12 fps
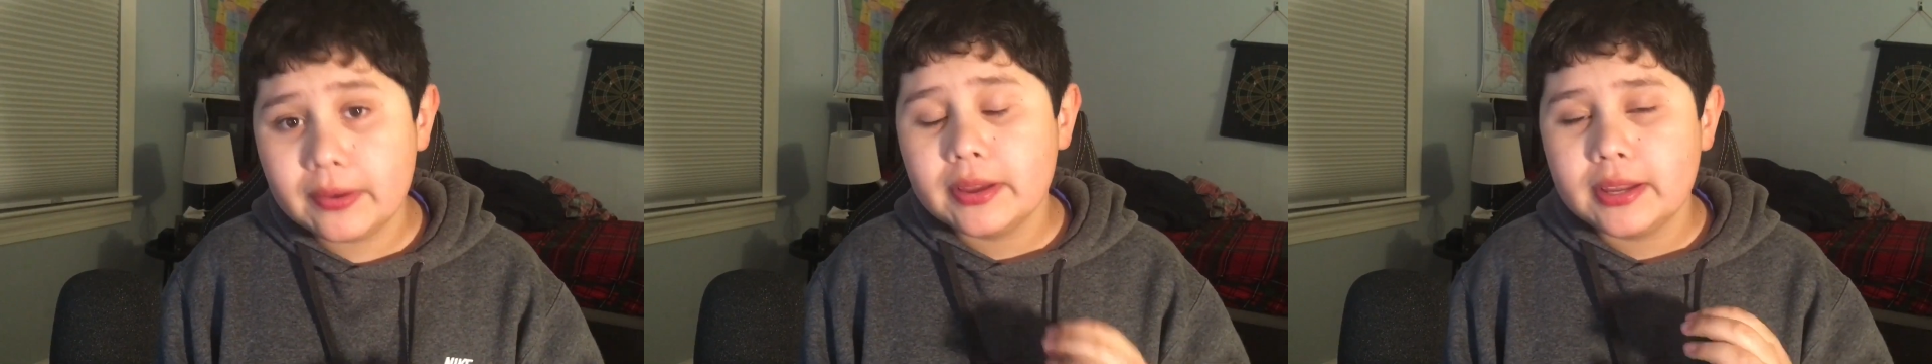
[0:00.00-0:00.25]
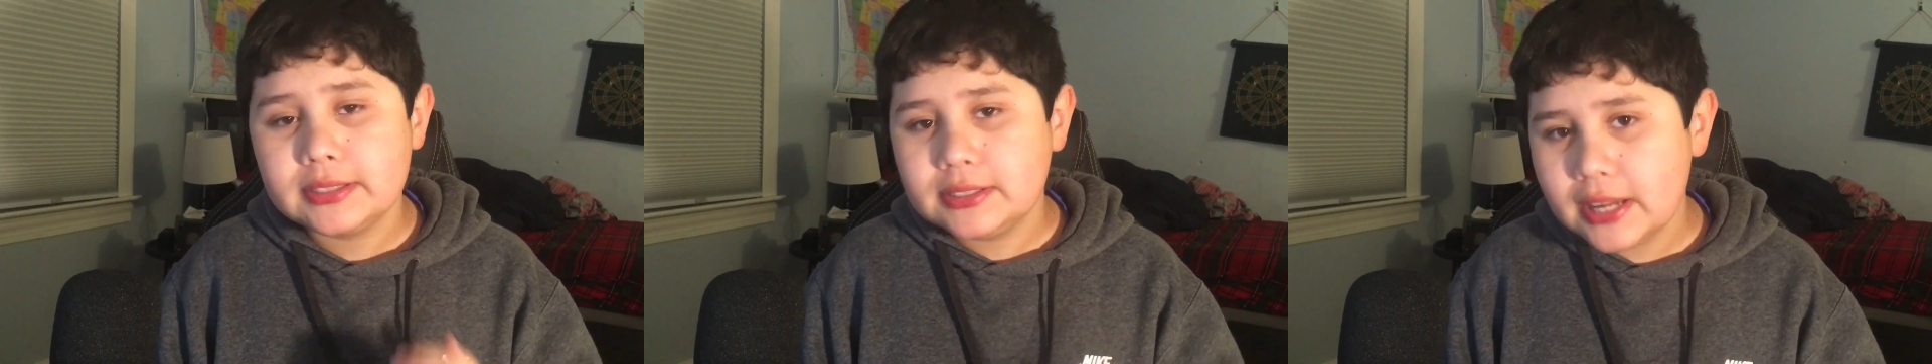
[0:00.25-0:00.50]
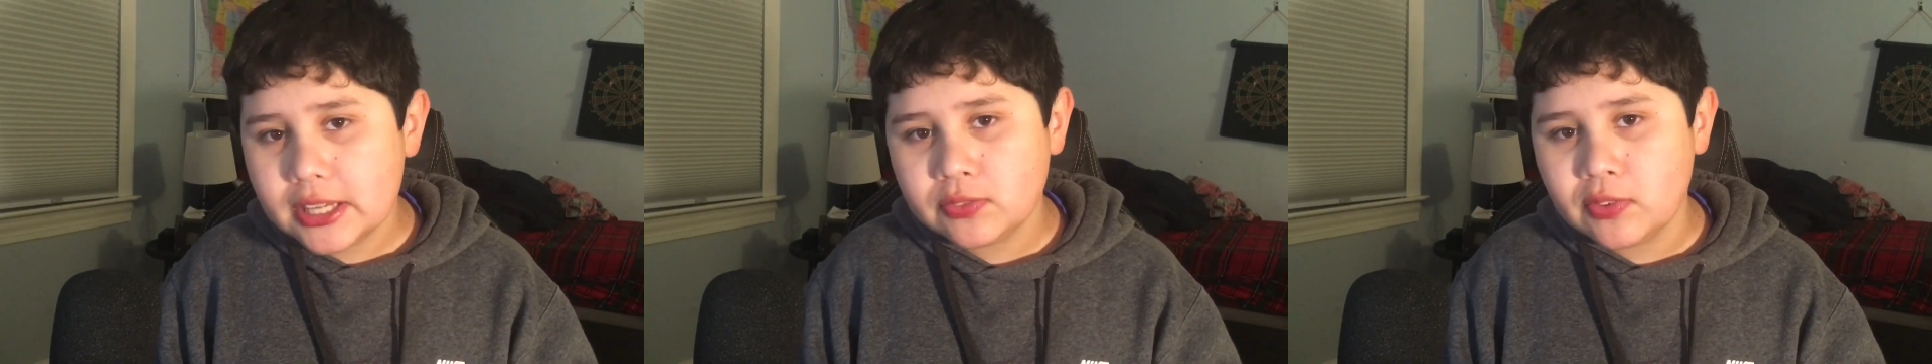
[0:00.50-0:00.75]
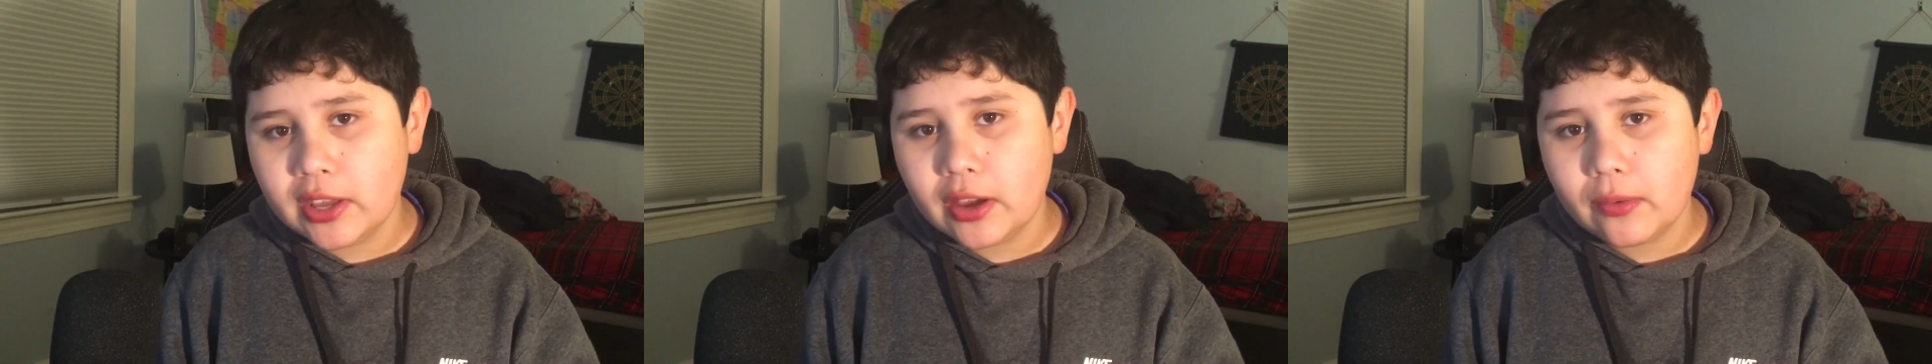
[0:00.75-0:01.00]
In today's
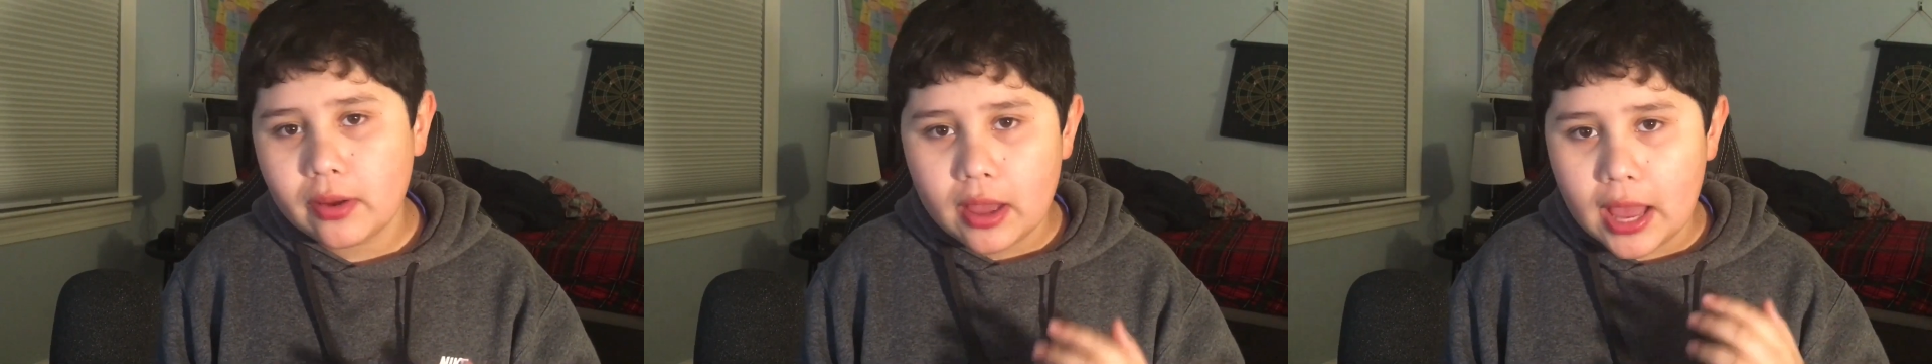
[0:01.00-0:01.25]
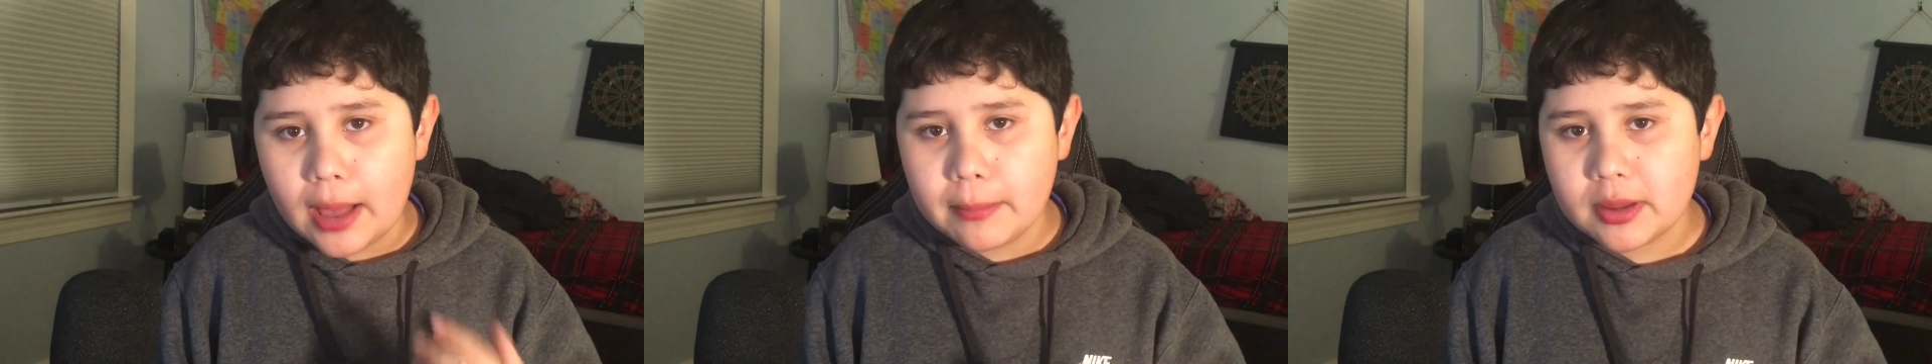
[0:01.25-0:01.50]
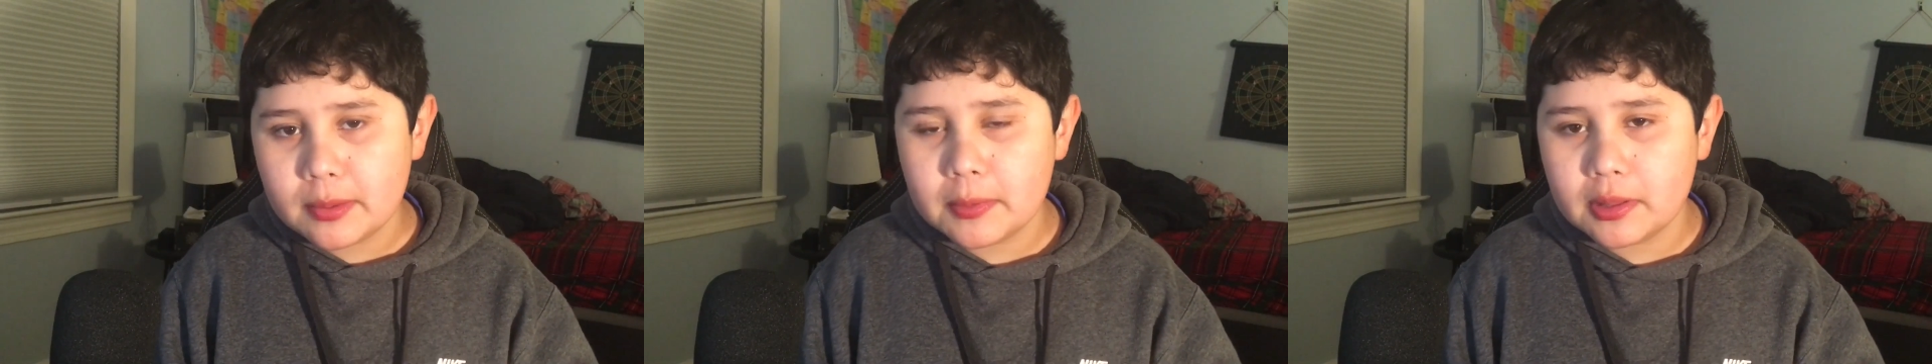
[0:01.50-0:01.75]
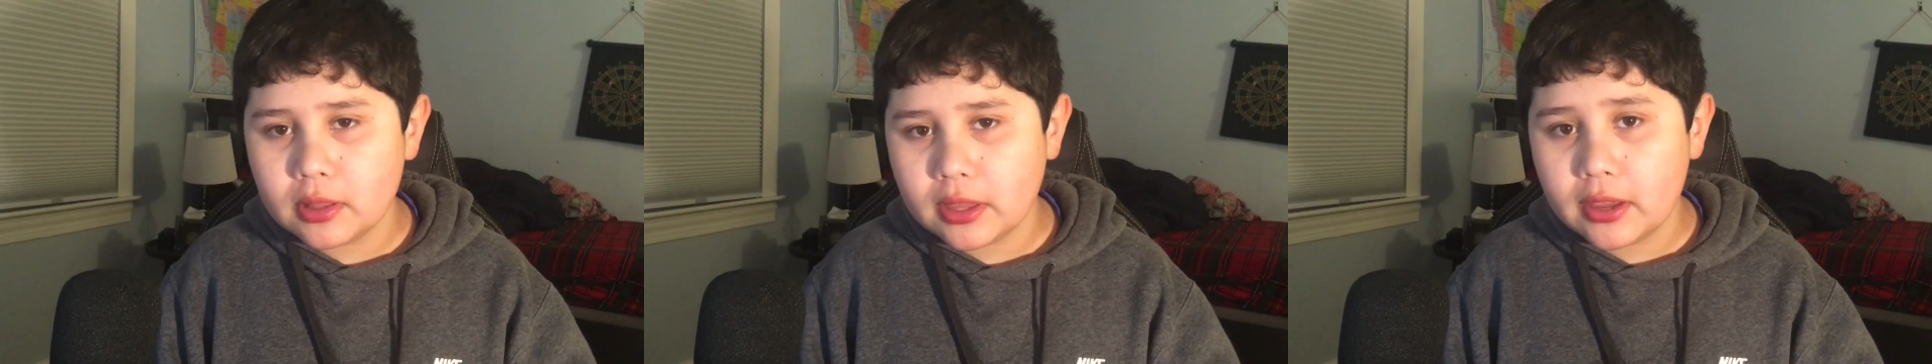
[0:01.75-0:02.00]
video, I'm going to be
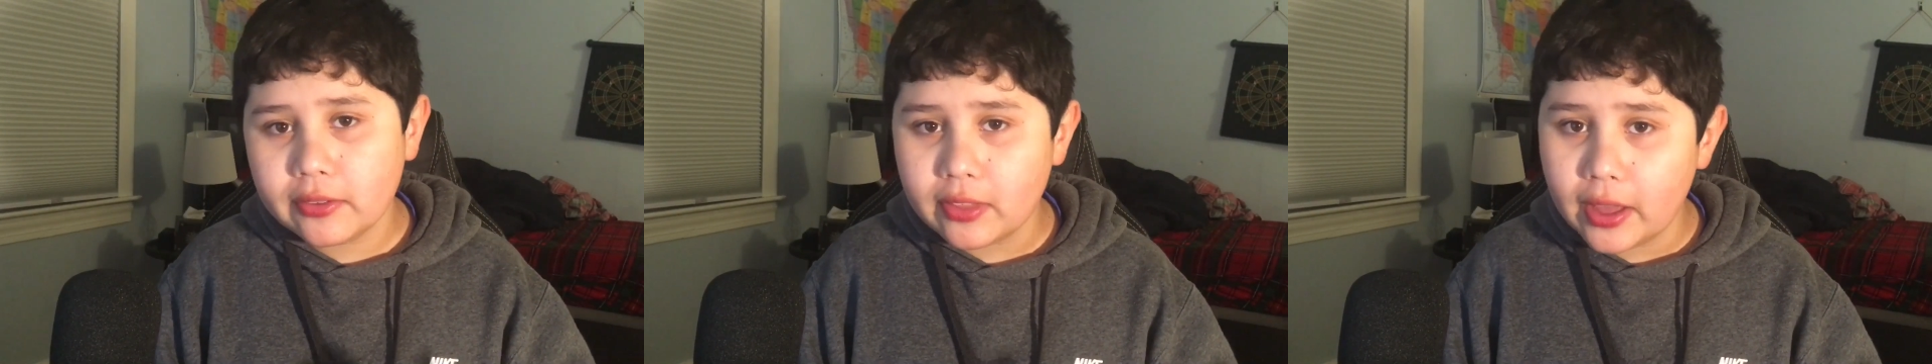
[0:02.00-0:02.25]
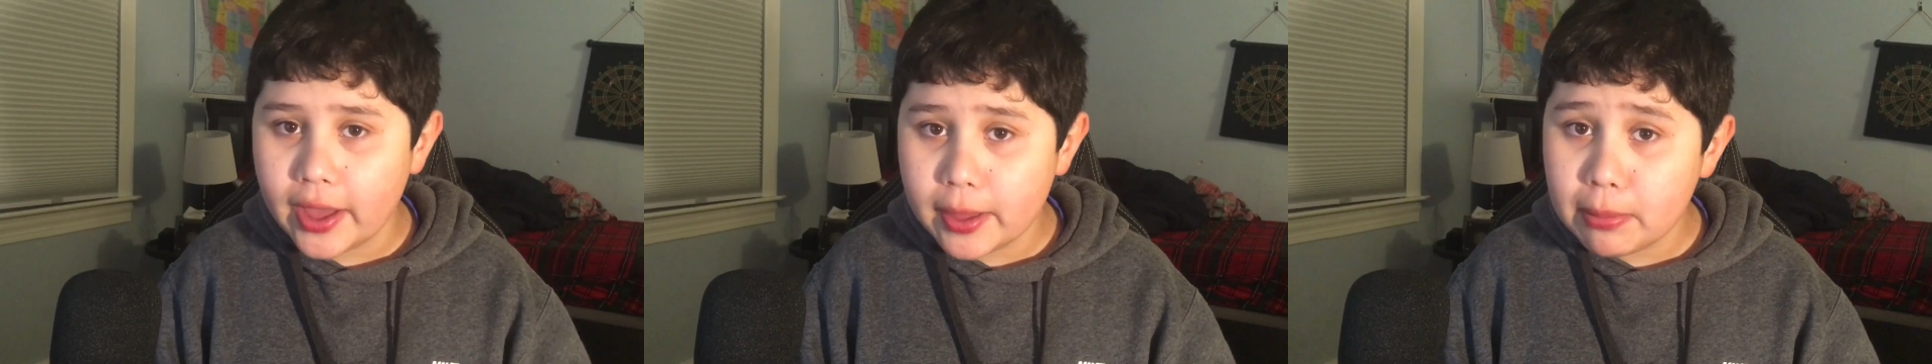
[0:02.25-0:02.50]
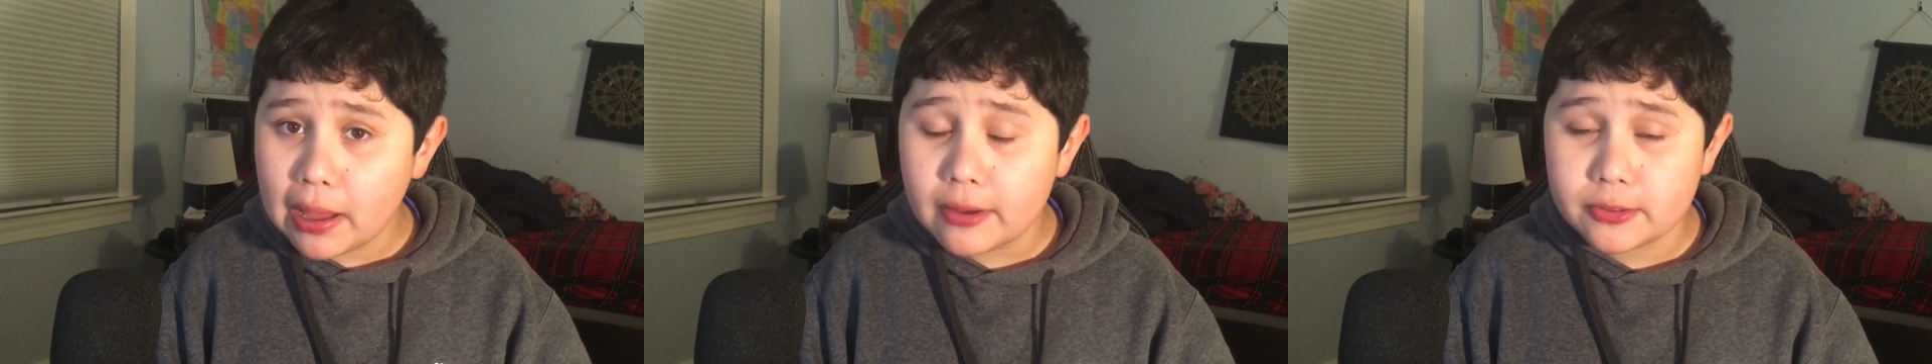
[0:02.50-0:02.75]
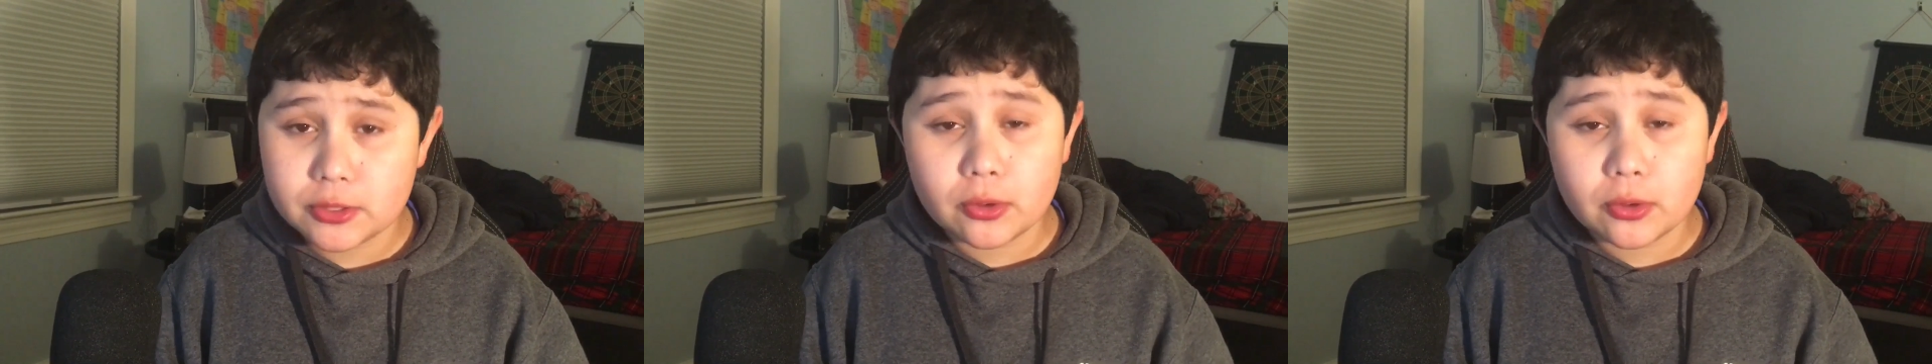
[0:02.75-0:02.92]
looking at the Hype House,